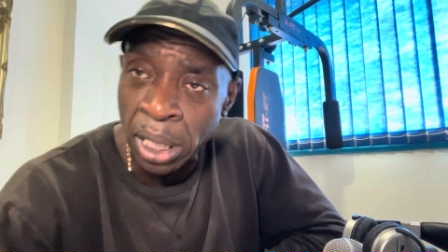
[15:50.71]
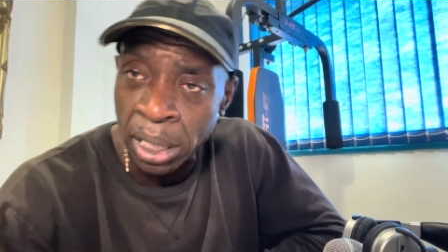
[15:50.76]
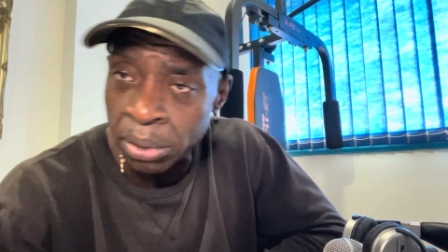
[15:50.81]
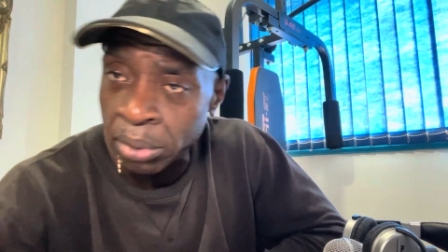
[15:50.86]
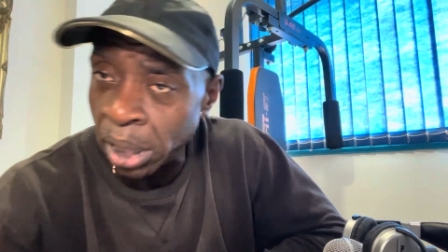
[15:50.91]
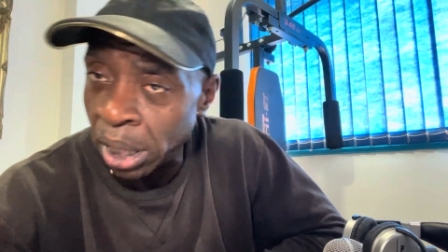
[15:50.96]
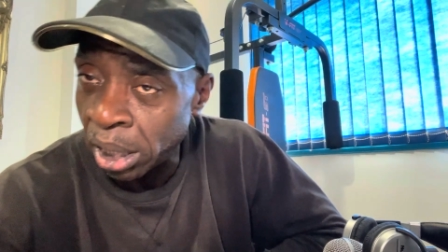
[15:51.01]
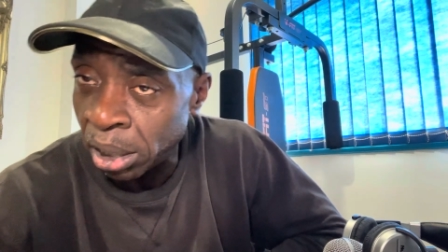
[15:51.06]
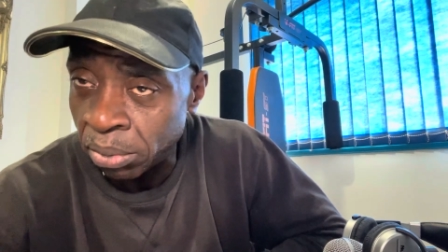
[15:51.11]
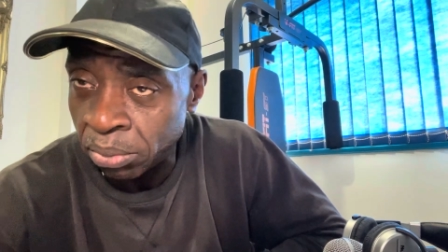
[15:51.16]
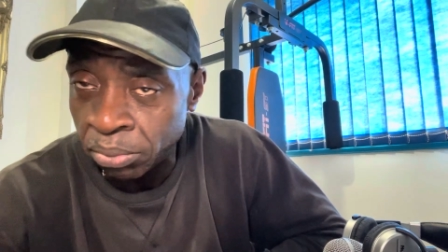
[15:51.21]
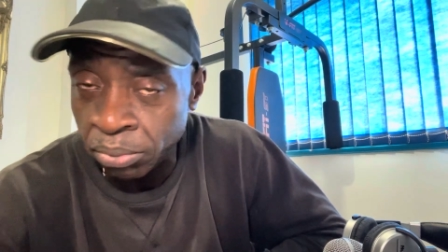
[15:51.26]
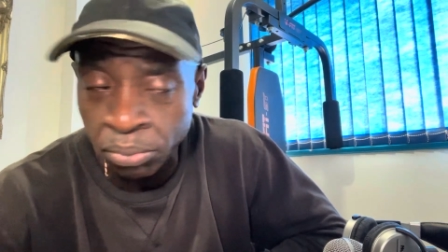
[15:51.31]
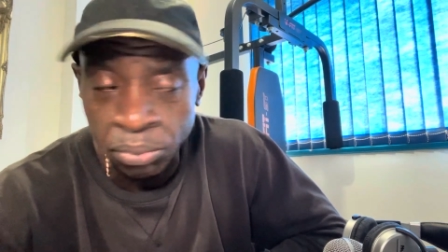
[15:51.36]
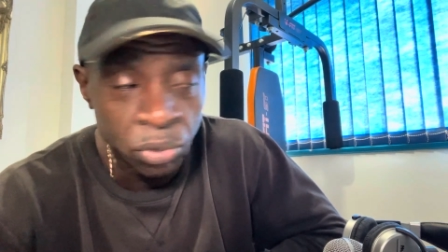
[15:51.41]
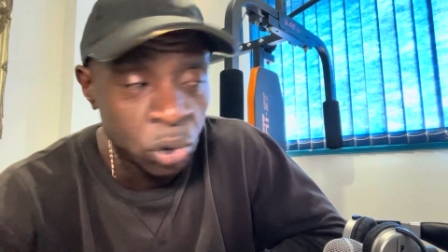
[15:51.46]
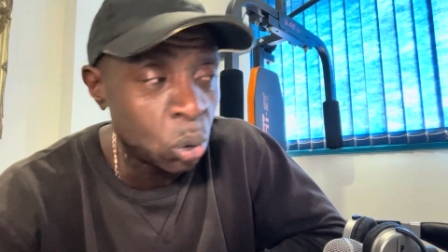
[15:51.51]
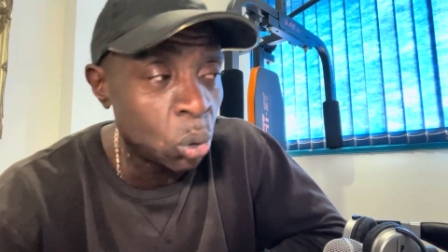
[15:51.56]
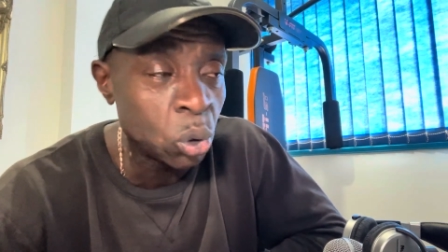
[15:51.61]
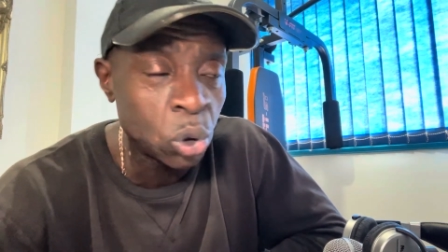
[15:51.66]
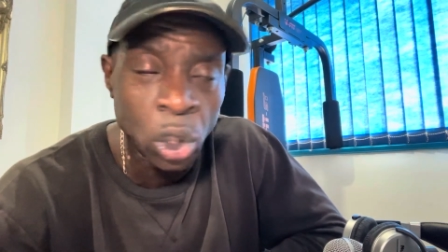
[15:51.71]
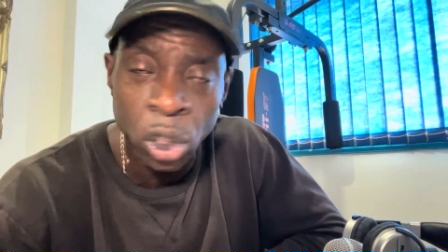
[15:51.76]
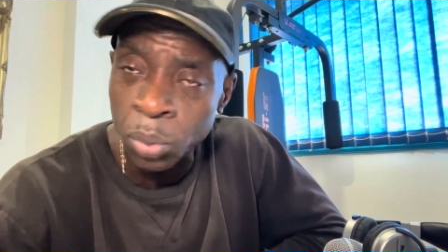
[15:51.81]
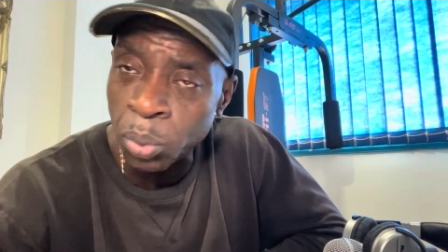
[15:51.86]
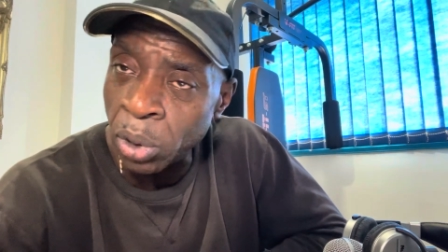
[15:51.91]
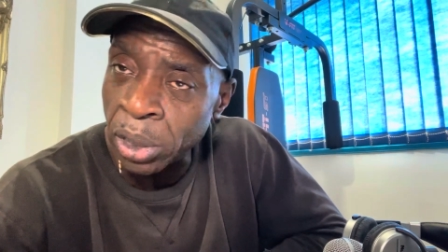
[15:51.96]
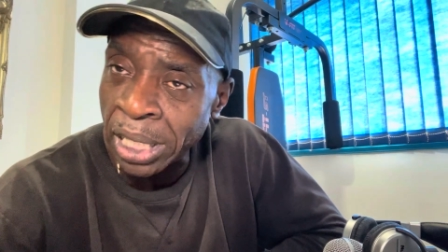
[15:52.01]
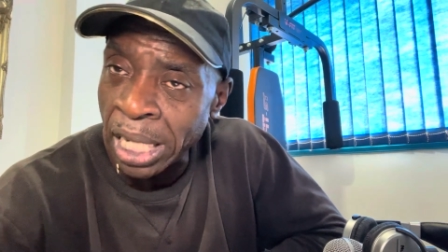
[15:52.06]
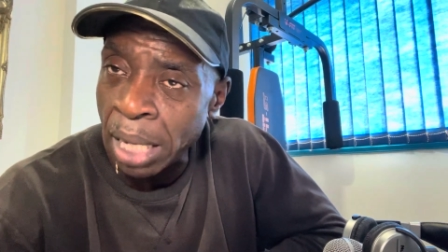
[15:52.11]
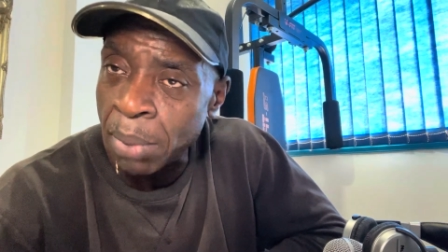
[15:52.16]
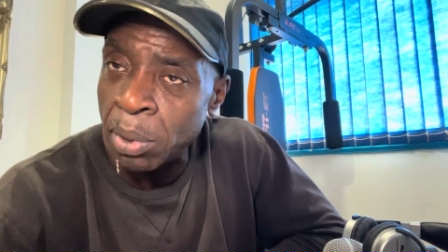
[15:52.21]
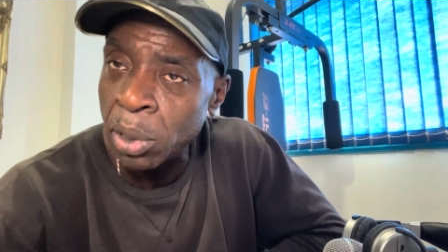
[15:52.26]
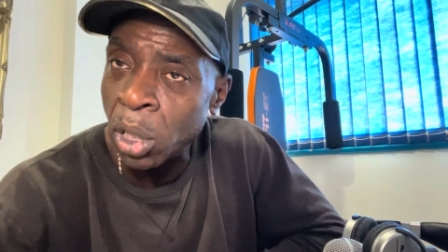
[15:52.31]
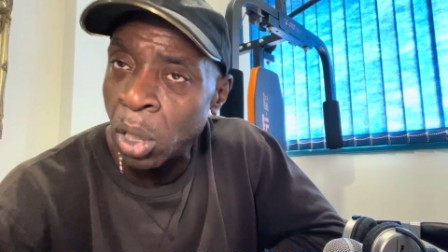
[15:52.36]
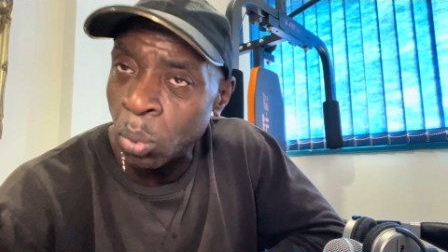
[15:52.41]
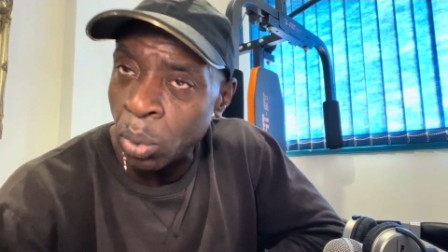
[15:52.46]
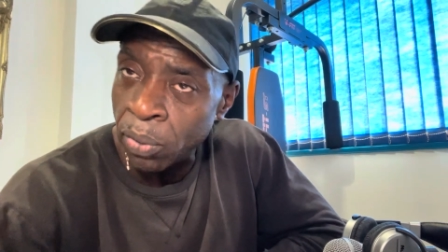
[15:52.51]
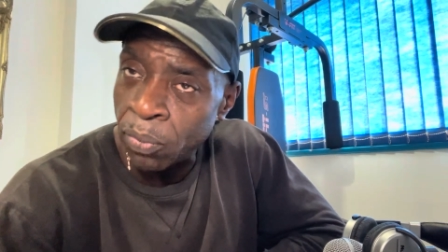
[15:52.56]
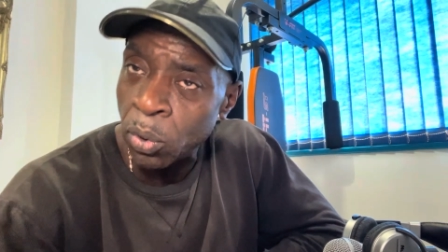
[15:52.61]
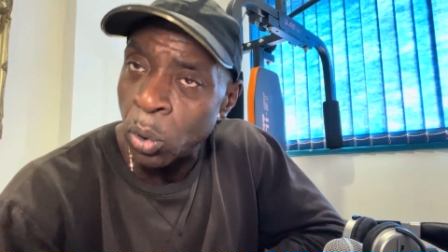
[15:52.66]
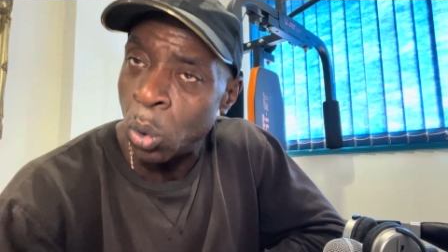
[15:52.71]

and George Osborne came along with